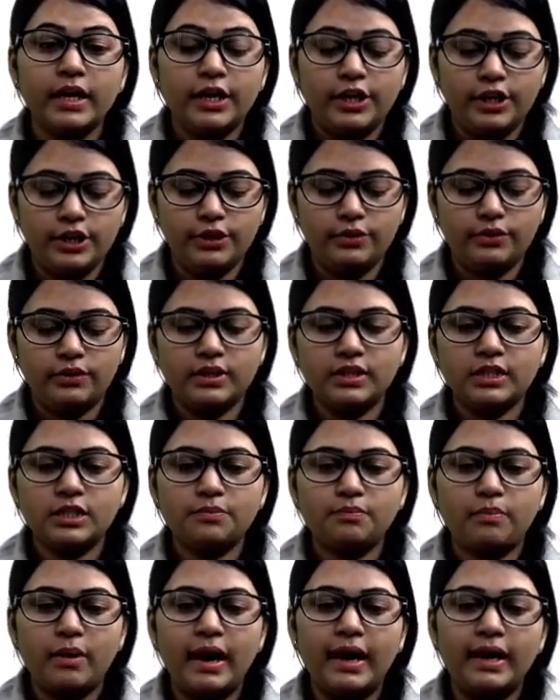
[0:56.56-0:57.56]
Neural
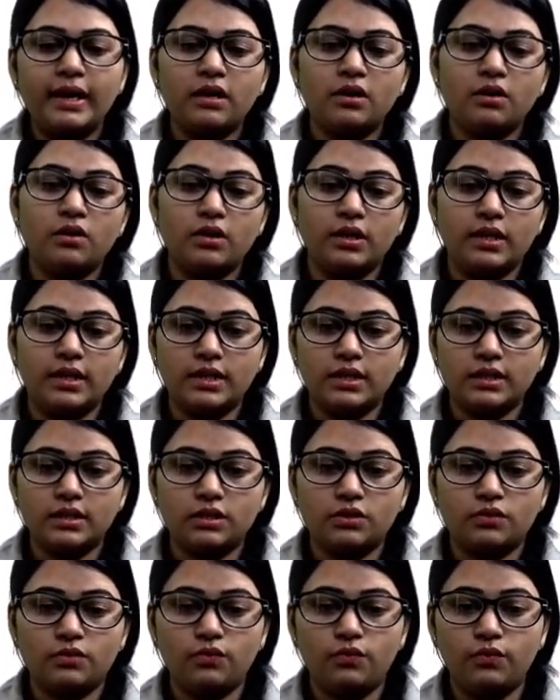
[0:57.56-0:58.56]
spine
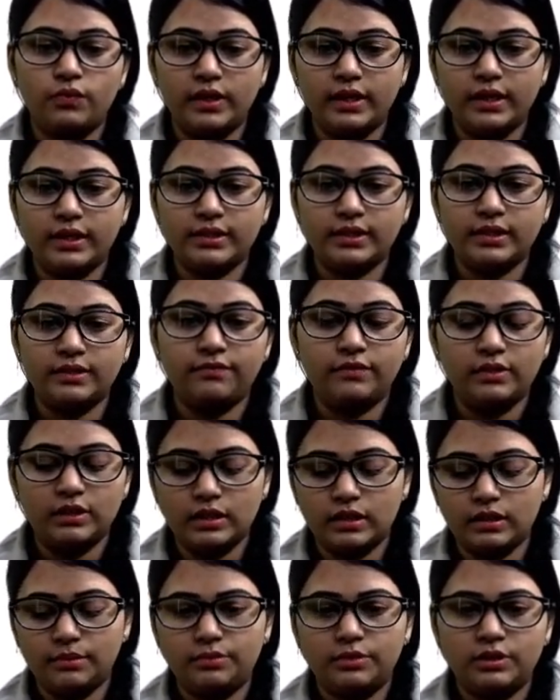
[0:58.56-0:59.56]
is well
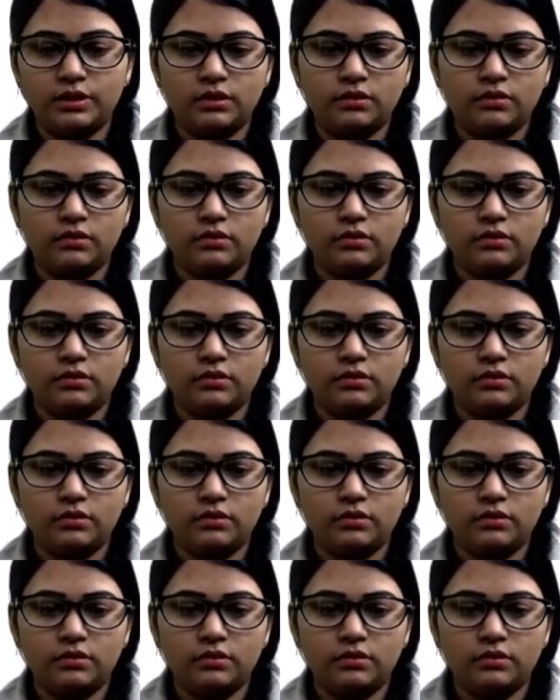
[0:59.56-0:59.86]
developed.